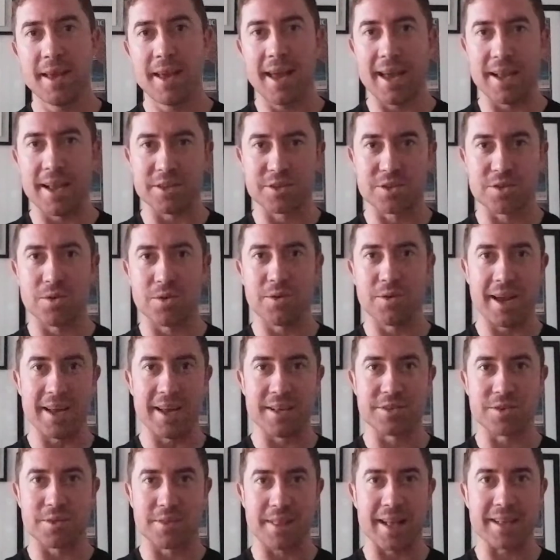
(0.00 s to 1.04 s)
And so
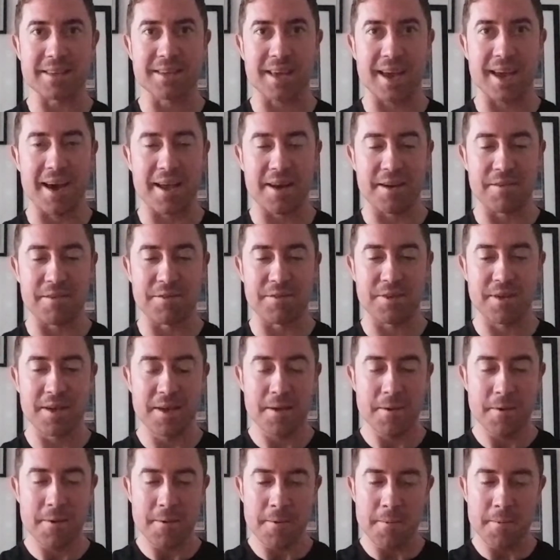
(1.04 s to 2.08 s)
that's kind of,
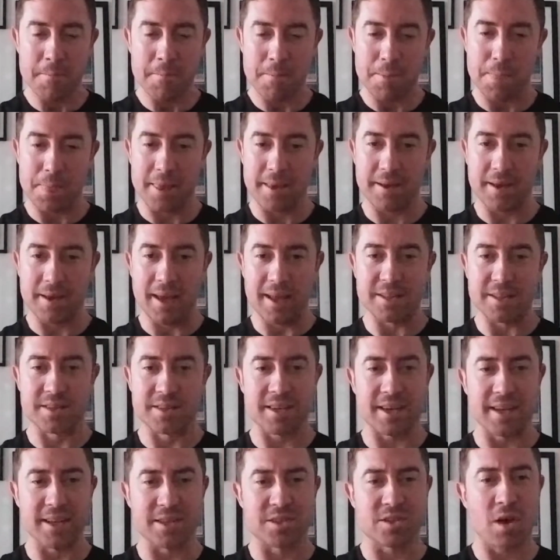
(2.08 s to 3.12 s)

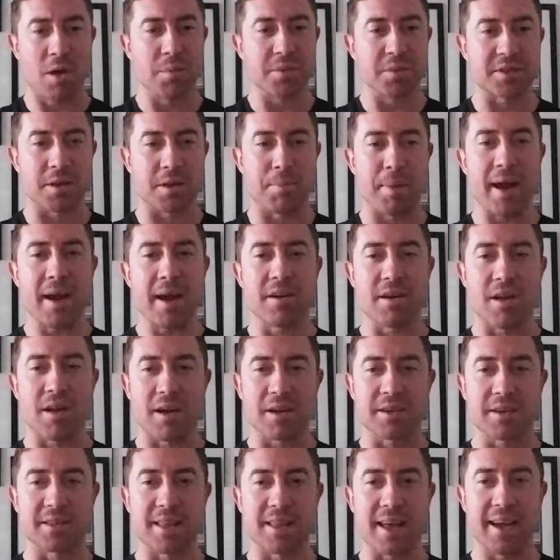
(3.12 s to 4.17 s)
it's almost a
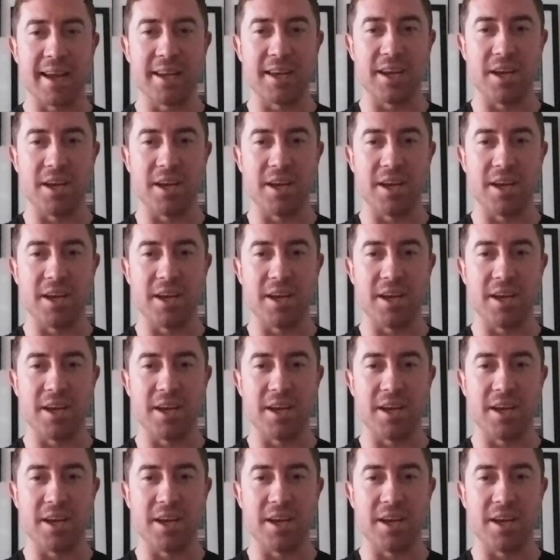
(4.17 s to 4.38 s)
paradox that,